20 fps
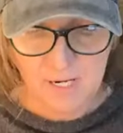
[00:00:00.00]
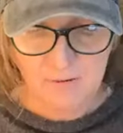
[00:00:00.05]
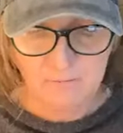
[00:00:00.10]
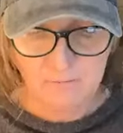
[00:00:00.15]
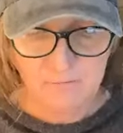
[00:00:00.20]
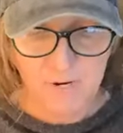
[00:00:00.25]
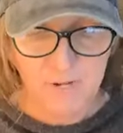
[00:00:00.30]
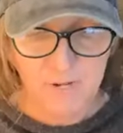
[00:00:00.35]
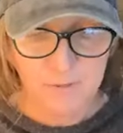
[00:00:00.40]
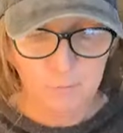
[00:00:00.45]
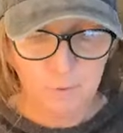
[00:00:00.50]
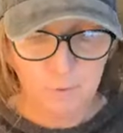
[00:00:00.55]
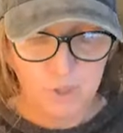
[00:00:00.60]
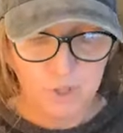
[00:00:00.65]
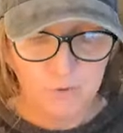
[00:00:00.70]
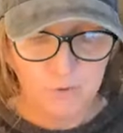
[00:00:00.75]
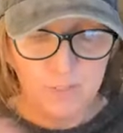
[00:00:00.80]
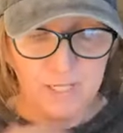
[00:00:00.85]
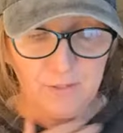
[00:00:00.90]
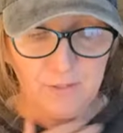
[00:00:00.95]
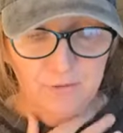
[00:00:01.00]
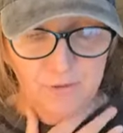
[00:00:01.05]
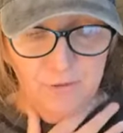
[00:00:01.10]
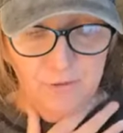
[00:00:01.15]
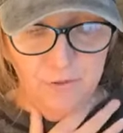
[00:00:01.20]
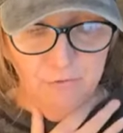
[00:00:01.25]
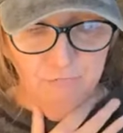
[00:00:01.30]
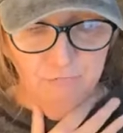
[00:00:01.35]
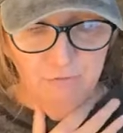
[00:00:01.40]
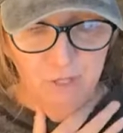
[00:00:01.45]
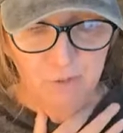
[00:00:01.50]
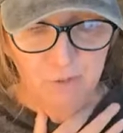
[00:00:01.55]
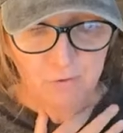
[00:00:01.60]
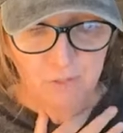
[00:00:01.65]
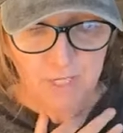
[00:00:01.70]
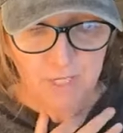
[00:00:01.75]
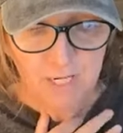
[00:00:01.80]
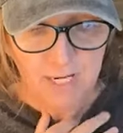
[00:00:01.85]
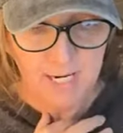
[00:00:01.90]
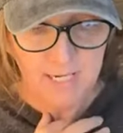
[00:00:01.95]
Father, would you heal the
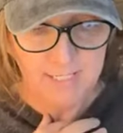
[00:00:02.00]
throat